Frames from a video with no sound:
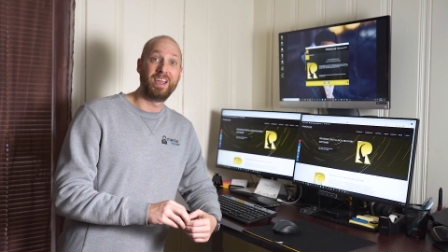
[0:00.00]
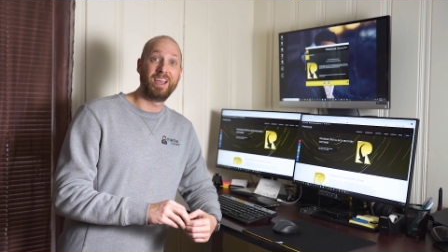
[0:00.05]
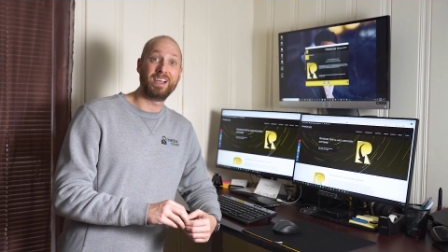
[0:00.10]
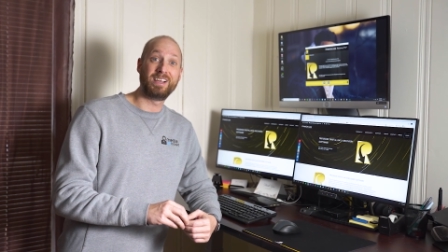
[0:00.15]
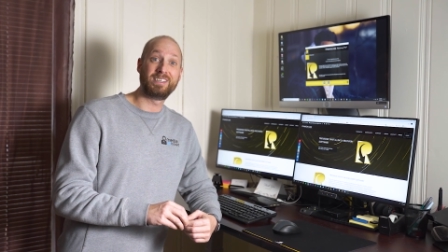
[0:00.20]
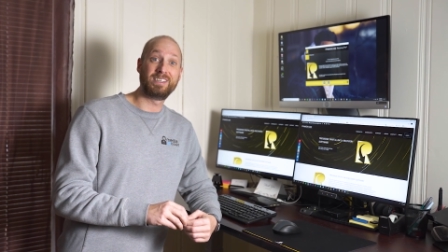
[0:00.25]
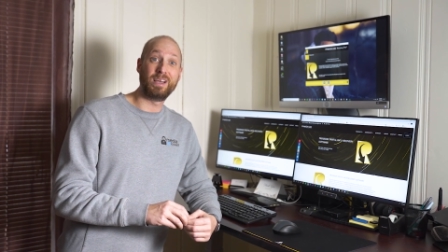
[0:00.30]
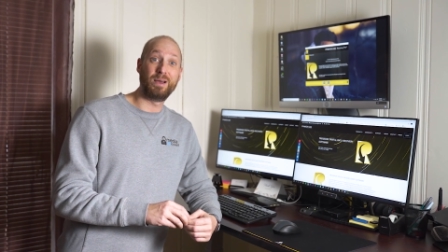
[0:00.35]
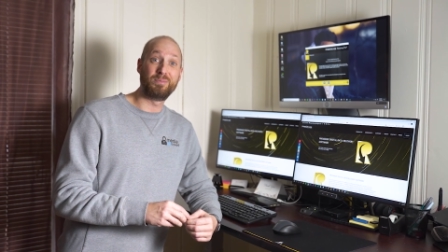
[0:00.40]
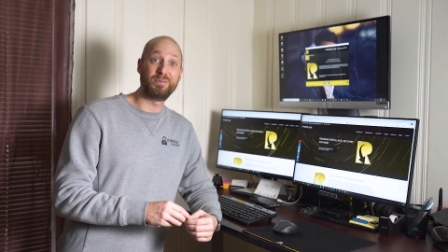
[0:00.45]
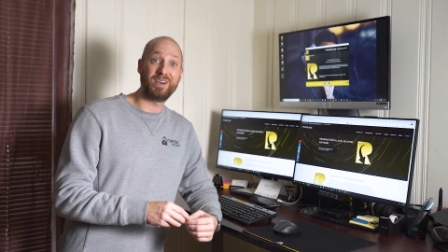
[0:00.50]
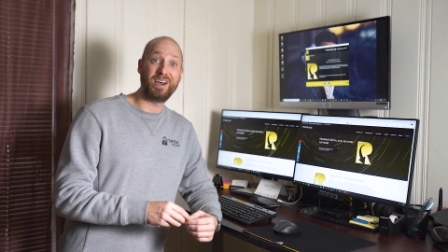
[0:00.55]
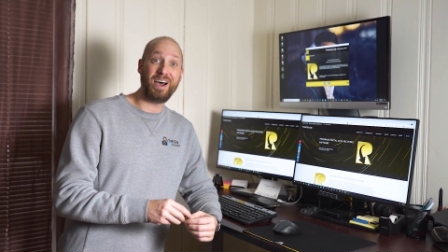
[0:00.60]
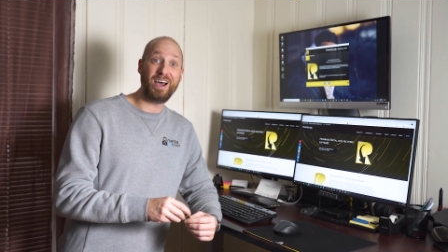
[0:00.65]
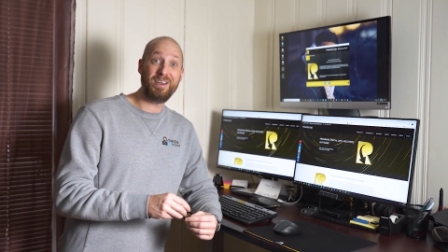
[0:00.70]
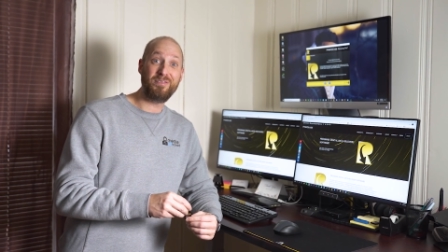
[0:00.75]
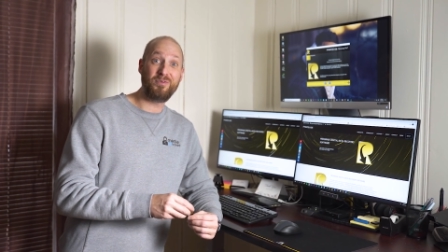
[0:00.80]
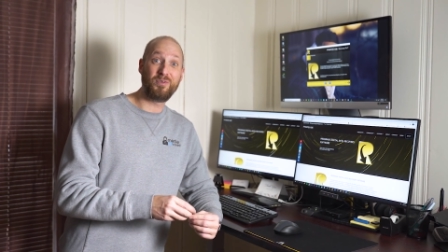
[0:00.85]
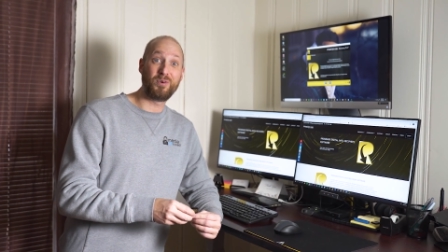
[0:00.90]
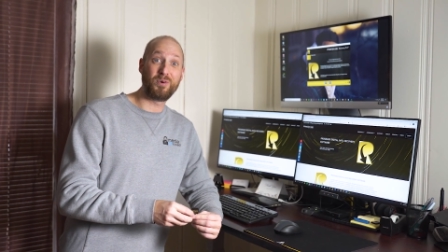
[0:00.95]
except
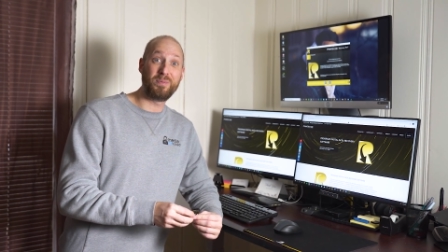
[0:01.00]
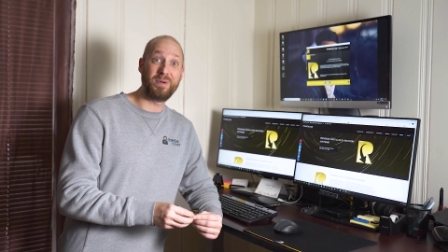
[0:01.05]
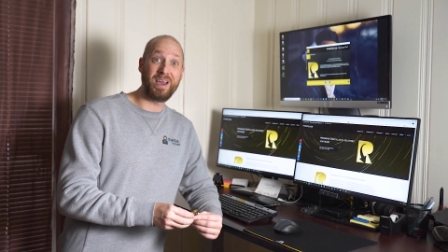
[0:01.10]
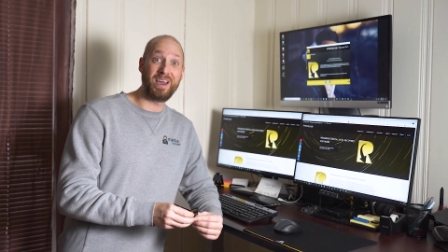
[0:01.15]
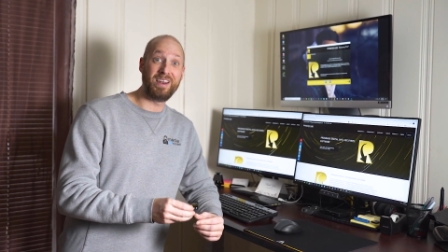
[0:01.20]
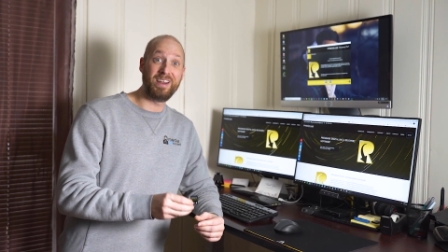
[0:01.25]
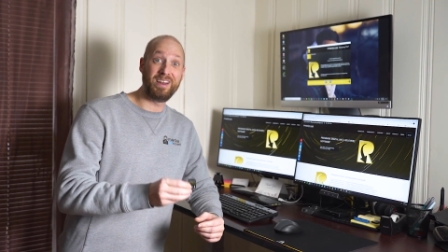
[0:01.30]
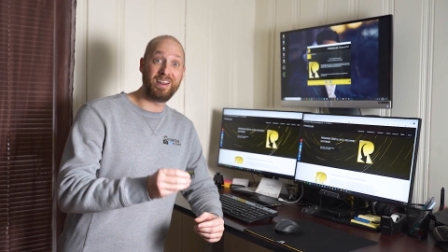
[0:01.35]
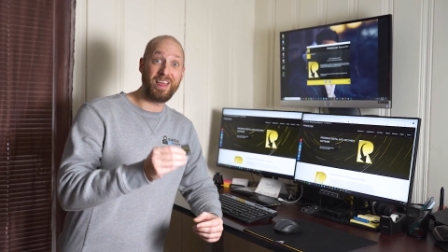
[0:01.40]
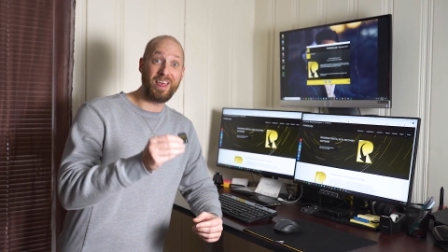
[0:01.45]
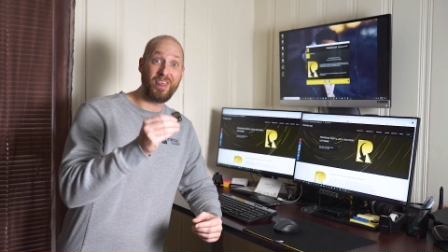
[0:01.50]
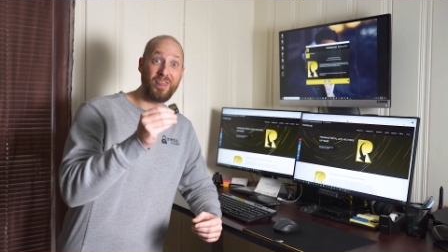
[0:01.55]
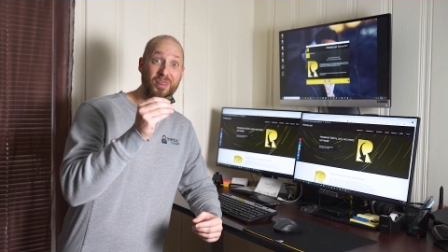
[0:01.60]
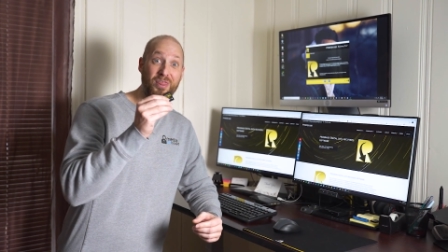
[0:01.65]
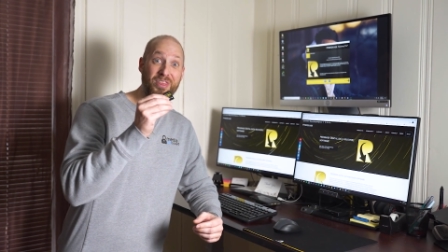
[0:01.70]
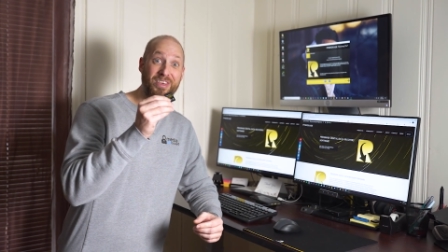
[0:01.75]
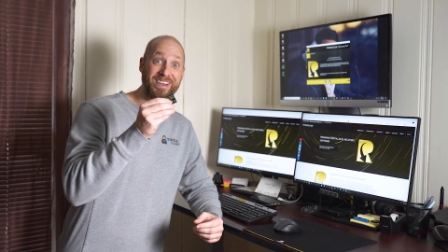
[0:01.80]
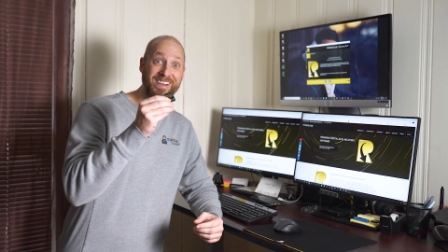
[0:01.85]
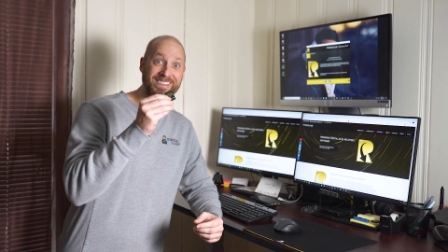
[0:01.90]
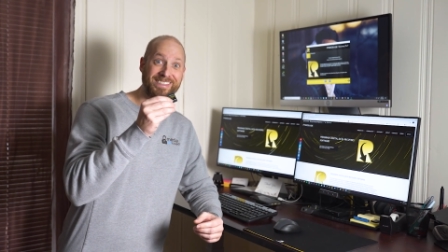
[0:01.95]
I formatted
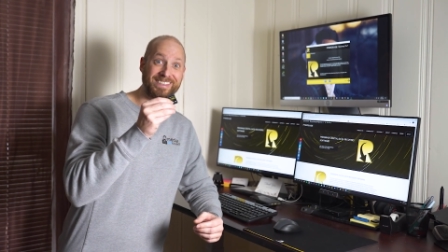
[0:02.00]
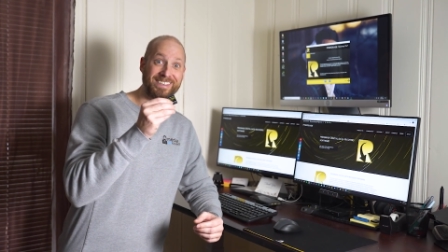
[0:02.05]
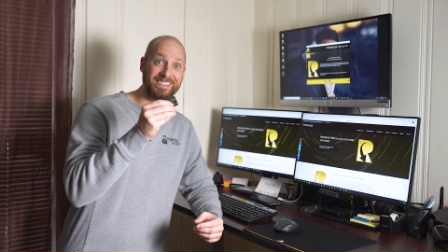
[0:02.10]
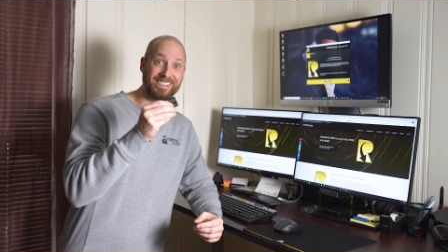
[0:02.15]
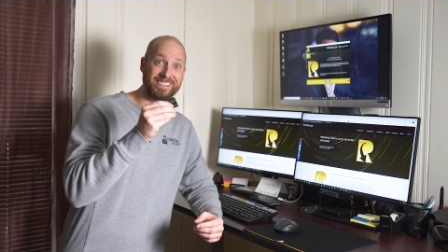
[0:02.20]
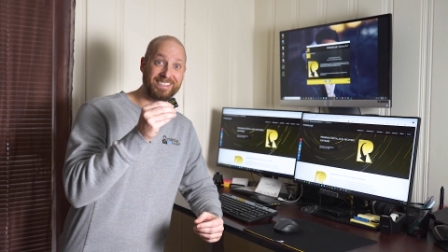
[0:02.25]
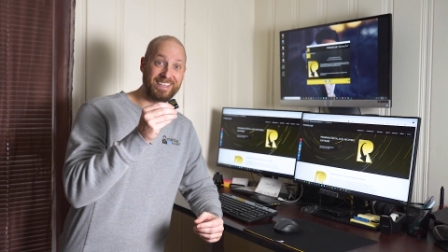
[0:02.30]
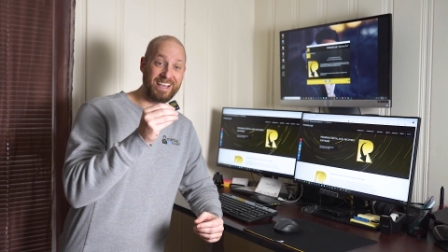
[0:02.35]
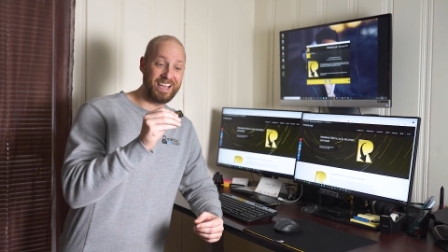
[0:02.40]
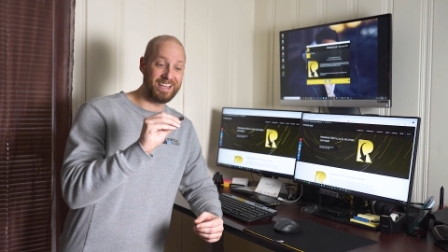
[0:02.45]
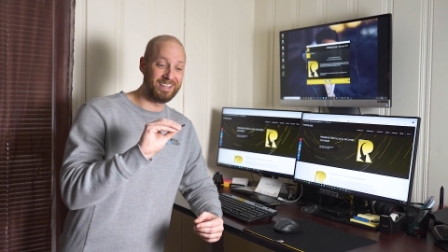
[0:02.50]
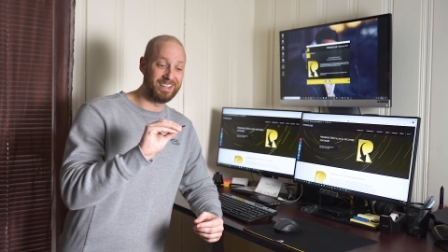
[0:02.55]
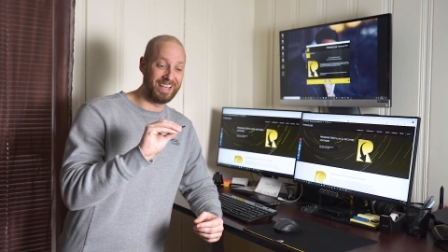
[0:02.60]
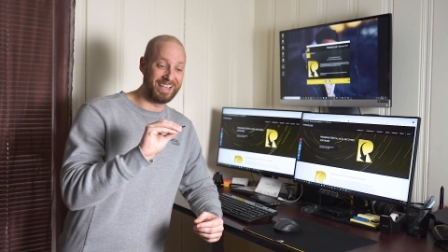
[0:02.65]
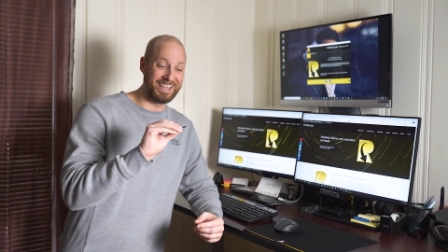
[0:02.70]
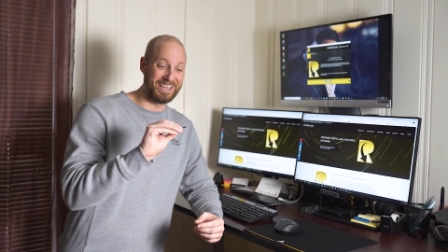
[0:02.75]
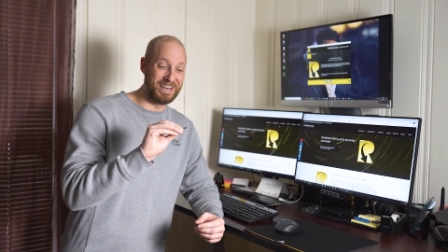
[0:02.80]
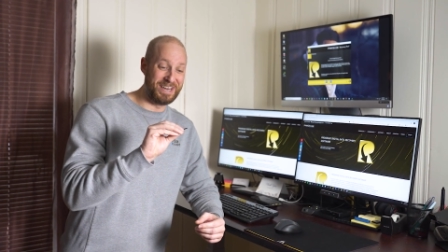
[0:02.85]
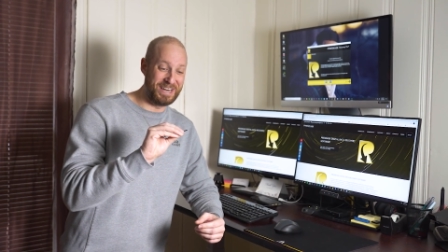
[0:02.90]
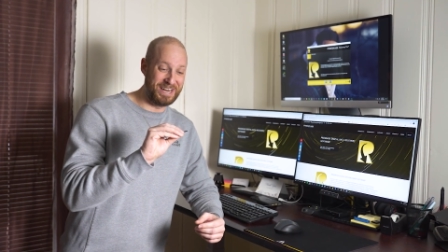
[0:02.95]
this instead
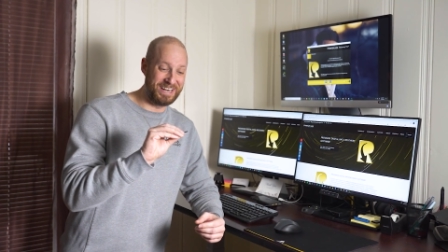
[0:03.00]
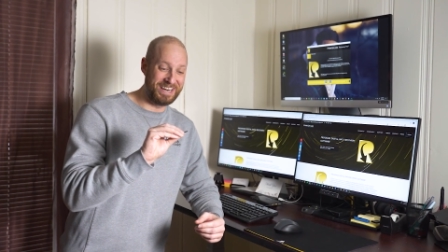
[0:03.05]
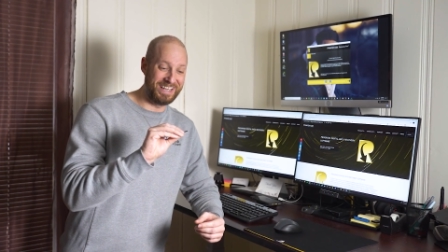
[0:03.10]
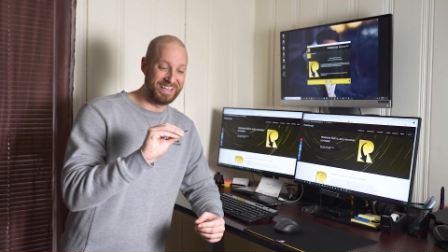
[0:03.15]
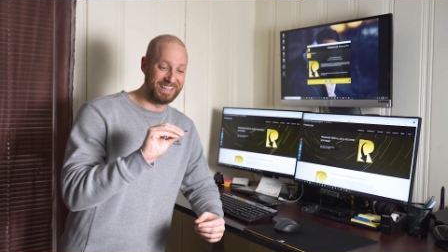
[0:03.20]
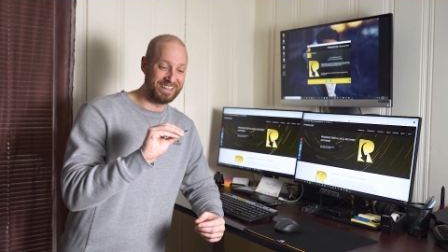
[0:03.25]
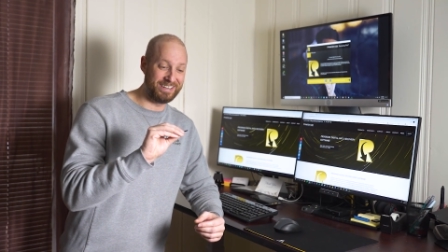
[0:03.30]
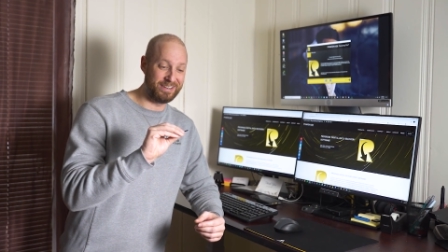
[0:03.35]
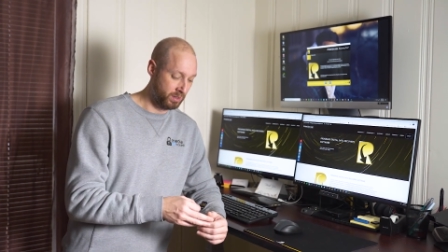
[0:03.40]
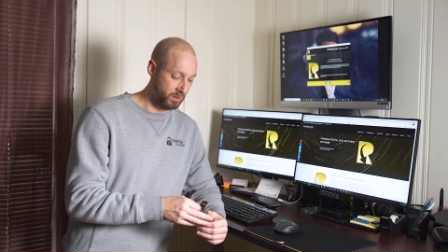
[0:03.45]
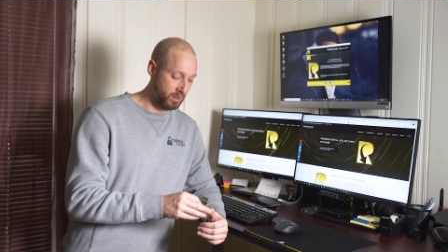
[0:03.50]
like an idiot.